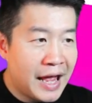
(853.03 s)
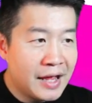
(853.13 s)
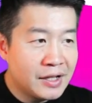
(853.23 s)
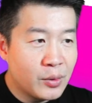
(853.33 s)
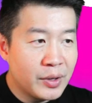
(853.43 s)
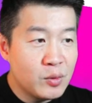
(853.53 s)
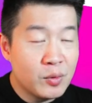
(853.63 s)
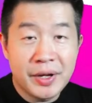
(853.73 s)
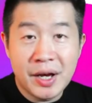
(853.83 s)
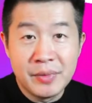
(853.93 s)
And the
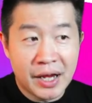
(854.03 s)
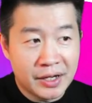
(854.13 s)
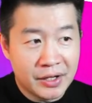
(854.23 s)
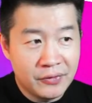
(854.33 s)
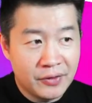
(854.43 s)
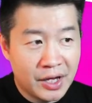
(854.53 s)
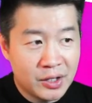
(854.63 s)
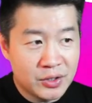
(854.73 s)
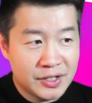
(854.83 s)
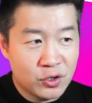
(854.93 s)
gradient will become negative
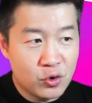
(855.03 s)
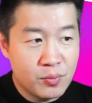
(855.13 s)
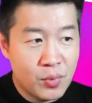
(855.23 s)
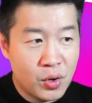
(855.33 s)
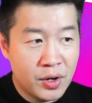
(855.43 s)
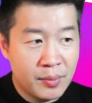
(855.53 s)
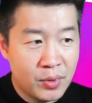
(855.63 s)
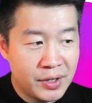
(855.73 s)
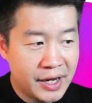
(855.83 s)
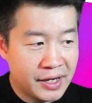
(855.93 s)
and it will just go more and
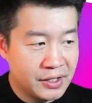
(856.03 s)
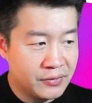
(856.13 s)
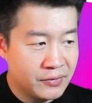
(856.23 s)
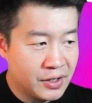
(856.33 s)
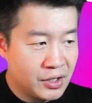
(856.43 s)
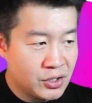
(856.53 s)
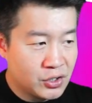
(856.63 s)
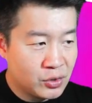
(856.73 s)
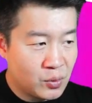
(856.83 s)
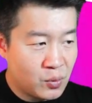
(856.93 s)
more negative.
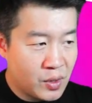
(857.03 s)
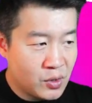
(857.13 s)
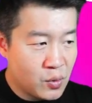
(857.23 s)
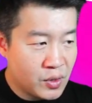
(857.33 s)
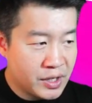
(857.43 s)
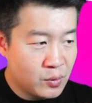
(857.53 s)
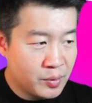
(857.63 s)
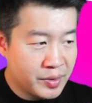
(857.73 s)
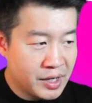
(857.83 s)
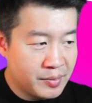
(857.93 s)
So the y coordinate
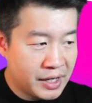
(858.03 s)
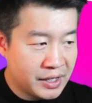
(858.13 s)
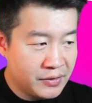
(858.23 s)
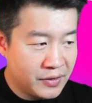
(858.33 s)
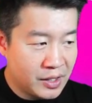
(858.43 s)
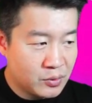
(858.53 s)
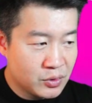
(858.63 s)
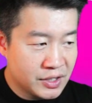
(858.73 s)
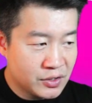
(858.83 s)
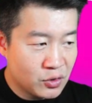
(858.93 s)
will become negative and
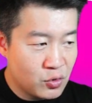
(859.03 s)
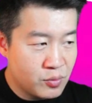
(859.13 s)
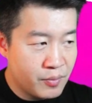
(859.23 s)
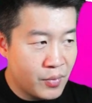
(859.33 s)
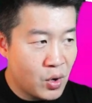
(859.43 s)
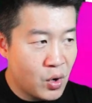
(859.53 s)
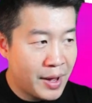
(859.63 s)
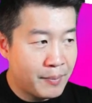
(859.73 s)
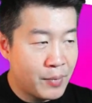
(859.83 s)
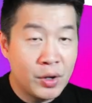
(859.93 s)
we'll just go
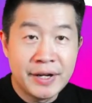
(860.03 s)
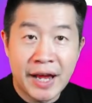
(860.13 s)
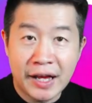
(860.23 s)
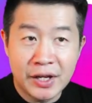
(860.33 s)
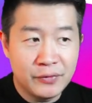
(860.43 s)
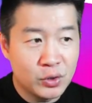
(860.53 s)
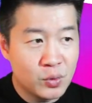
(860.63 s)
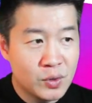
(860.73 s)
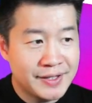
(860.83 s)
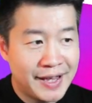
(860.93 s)
more and more negative
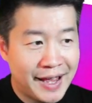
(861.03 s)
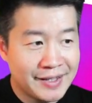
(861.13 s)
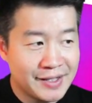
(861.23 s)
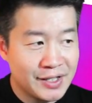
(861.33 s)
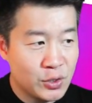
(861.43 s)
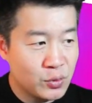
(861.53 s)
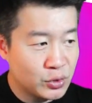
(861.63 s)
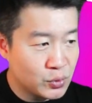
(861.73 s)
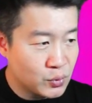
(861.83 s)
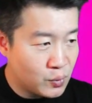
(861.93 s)
towards x is
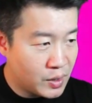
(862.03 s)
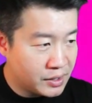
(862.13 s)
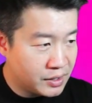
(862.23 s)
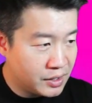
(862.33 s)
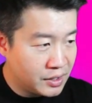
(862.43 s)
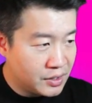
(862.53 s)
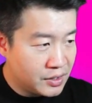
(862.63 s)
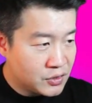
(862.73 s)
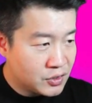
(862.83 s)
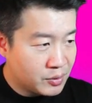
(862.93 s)
equal to 1.
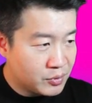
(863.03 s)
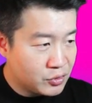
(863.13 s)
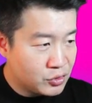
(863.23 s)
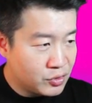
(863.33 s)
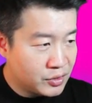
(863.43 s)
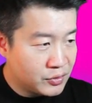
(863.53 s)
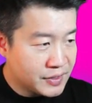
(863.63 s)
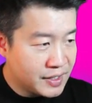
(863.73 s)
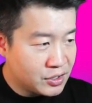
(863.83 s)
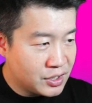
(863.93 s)
So I'm going to try to
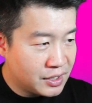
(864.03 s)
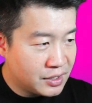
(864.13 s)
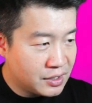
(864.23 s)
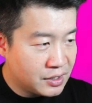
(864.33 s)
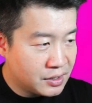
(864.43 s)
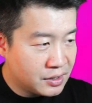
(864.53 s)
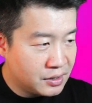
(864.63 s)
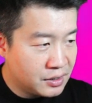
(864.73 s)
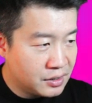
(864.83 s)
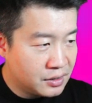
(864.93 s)
sketch that
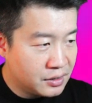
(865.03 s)
here.